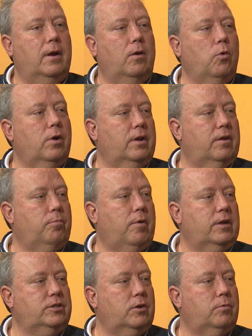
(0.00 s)
work on this
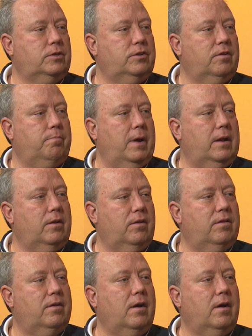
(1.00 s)
project, which is Benton's